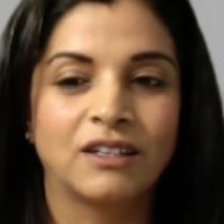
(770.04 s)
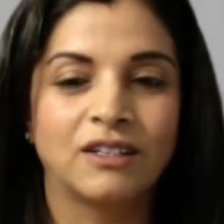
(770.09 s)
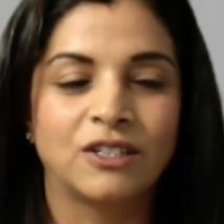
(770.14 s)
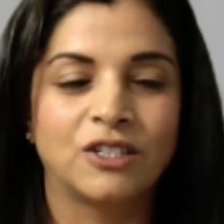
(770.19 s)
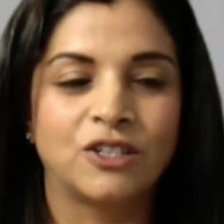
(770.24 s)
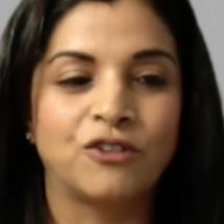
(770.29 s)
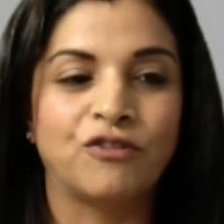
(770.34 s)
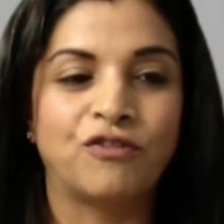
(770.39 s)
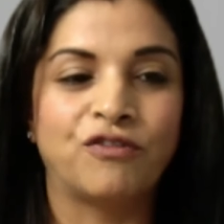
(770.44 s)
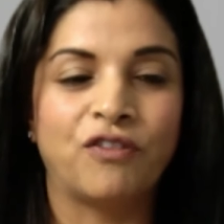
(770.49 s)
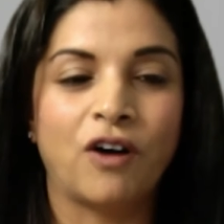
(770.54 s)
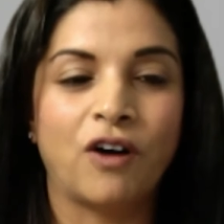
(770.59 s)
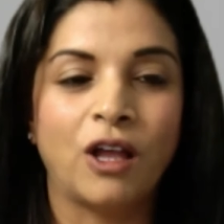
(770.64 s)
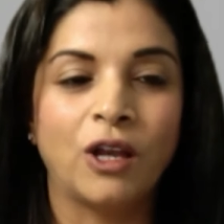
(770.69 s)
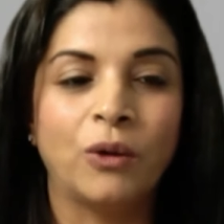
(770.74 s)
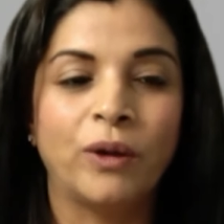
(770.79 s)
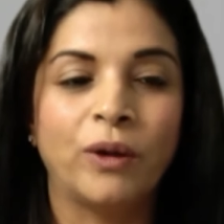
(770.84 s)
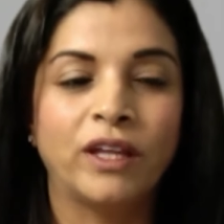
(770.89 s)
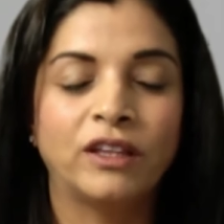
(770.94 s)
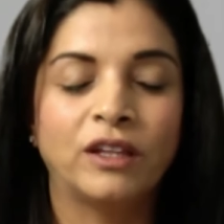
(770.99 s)
to
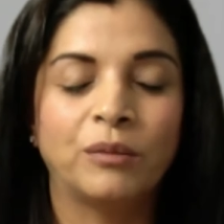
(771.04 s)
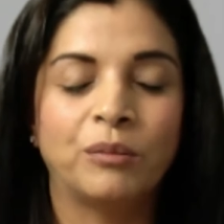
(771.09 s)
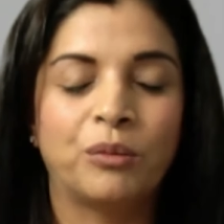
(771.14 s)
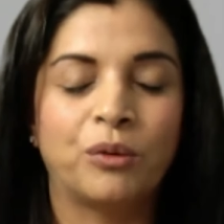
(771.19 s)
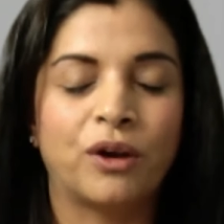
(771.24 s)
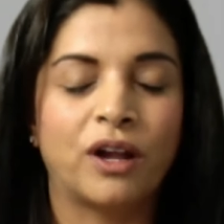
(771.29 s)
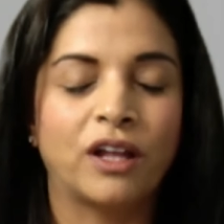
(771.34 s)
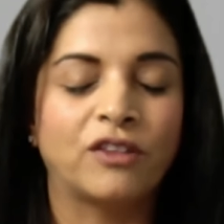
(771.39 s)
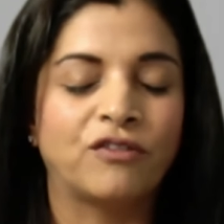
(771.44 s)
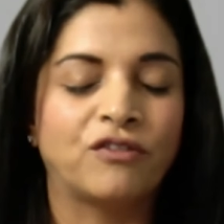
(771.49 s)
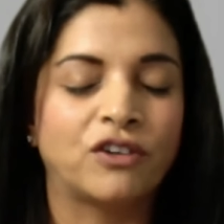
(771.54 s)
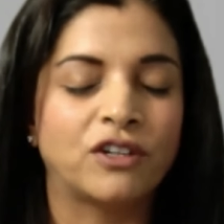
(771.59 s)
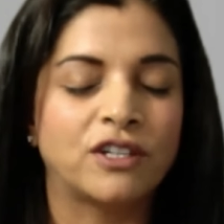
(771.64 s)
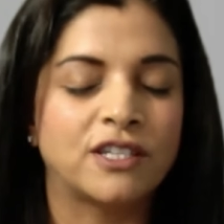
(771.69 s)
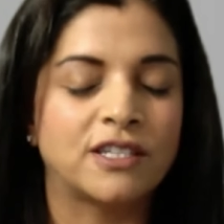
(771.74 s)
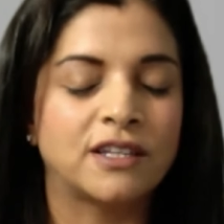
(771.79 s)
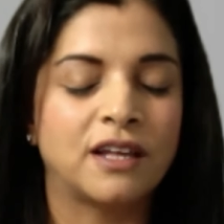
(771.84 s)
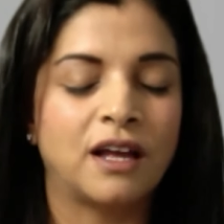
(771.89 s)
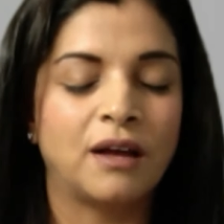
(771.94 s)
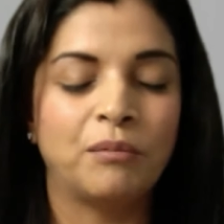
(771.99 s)
following the breath for
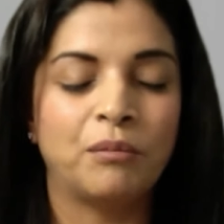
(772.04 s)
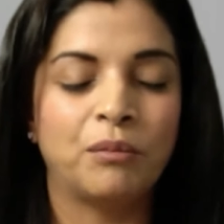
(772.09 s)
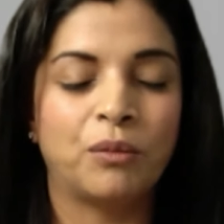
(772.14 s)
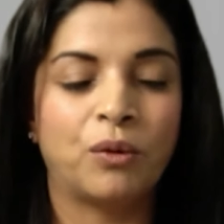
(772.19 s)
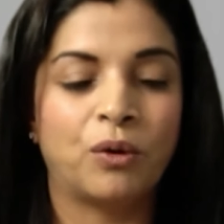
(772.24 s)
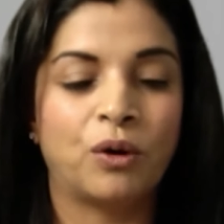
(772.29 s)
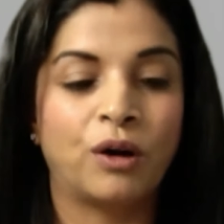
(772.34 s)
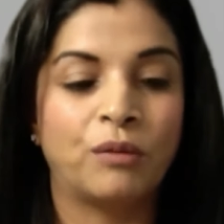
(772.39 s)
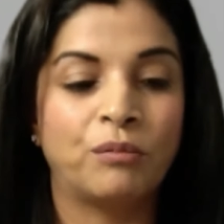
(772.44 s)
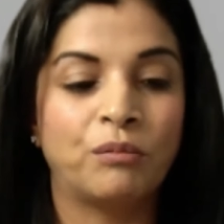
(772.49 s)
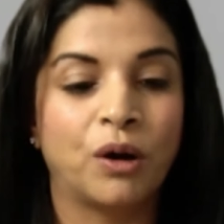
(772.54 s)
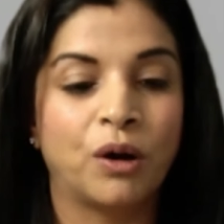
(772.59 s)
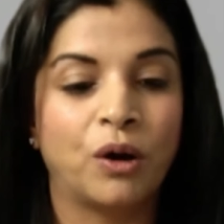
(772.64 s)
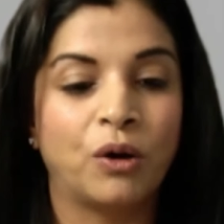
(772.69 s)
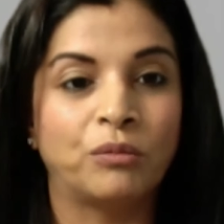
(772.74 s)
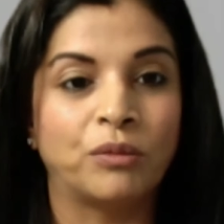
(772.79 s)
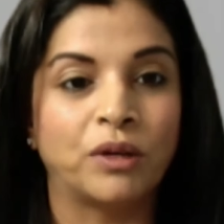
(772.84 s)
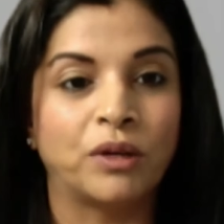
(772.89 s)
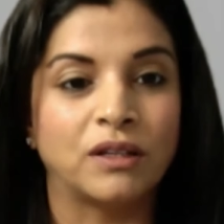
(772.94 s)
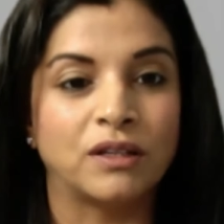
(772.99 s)
some more
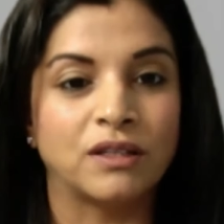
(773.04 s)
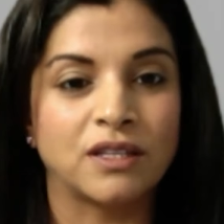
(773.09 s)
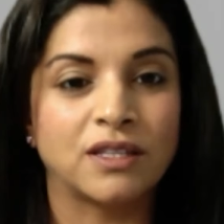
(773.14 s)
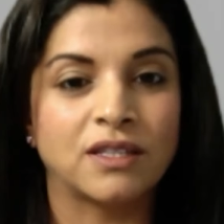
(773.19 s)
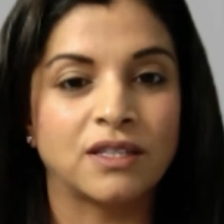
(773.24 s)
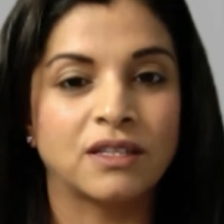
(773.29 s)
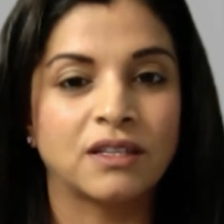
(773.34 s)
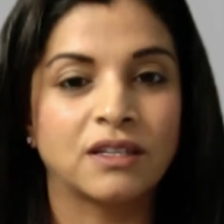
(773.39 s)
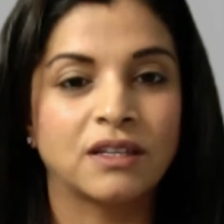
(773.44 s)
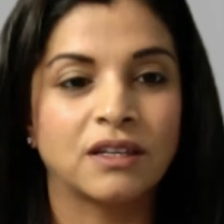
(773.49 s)
moments.